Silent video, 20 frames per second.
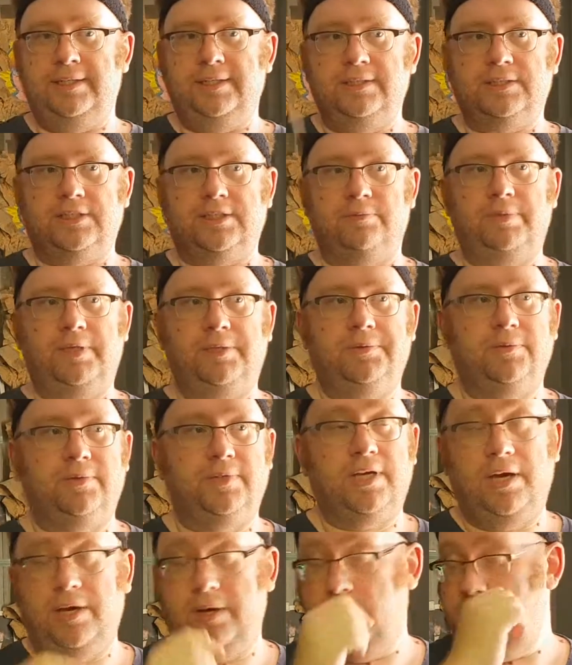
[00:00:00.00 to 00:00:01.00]
some people
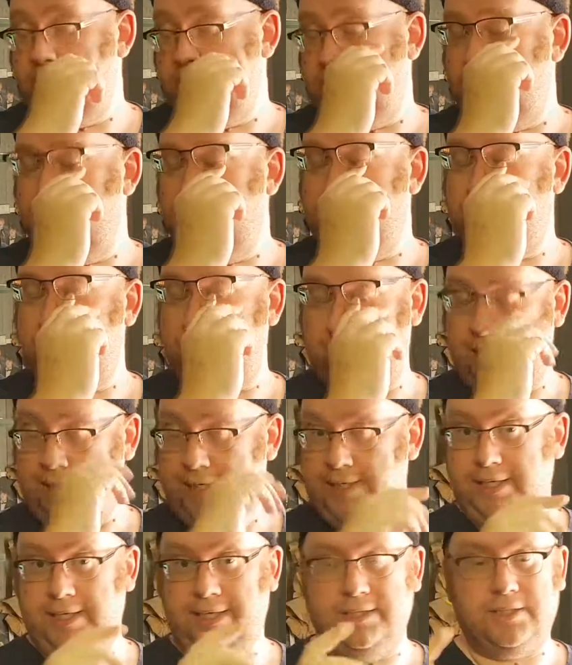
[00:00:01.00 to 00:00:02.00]
go, all you just
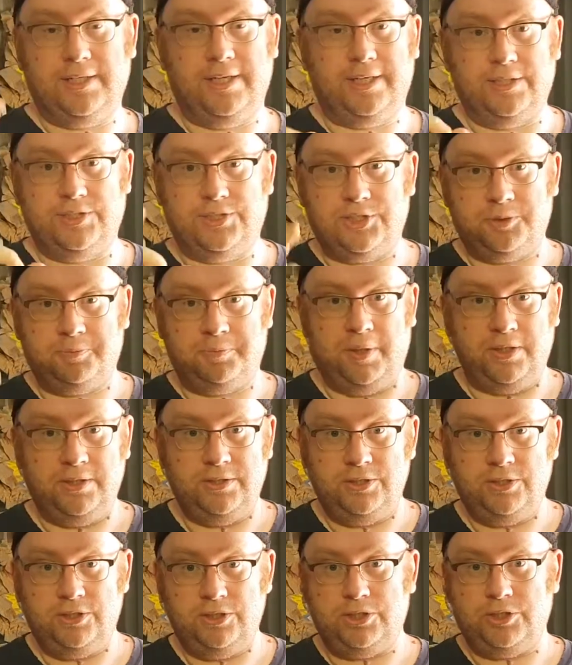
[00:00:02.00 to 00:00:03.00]
need is like a
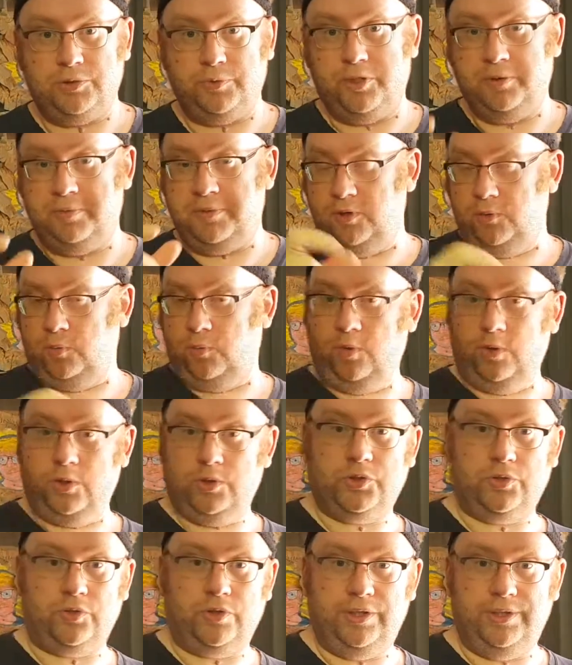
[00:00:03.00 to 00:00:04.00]
sponge with a bit of
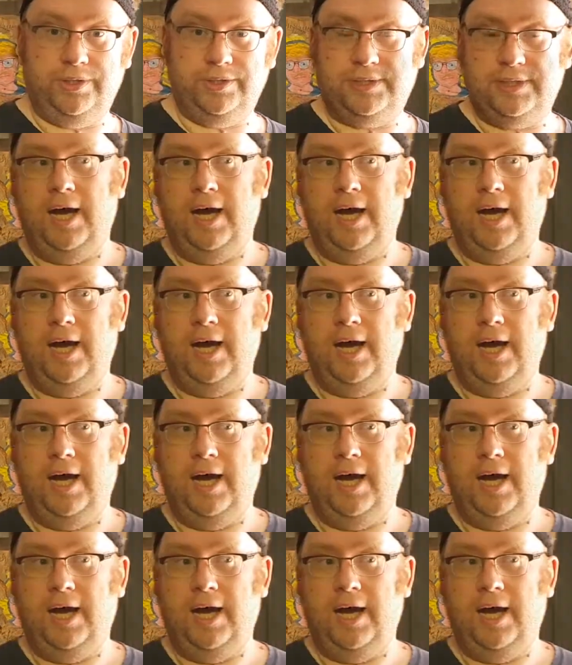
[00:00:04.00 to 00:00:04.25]
water on it.